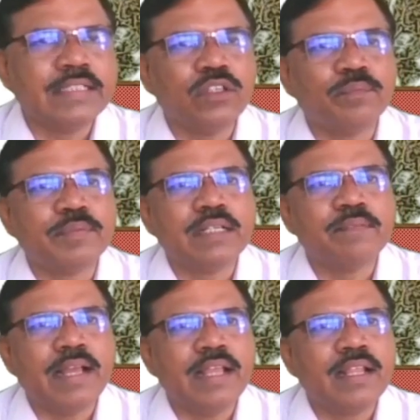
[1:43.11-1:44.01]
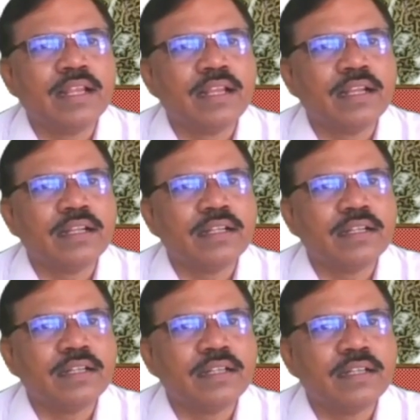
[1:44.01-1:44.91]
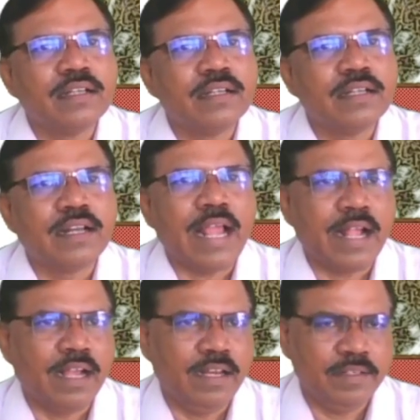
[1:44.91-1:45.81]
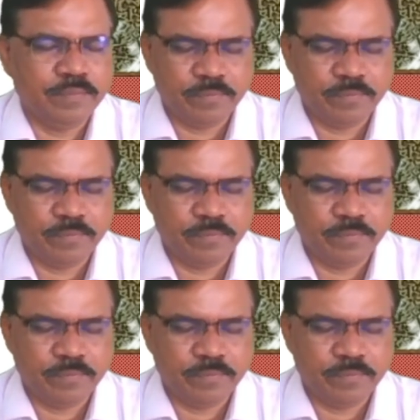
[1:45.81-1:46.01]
is obtained by triangle.